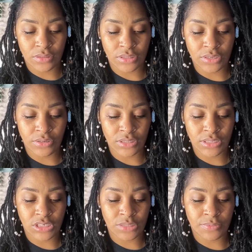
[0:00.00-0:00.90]

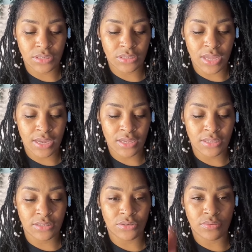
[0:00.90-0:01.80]
literally just put like
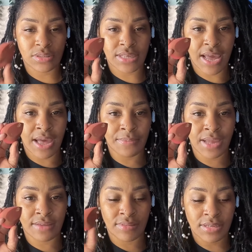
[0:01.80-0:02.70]
a little dab
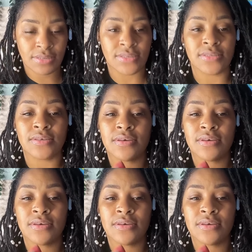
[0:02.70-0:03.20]
like this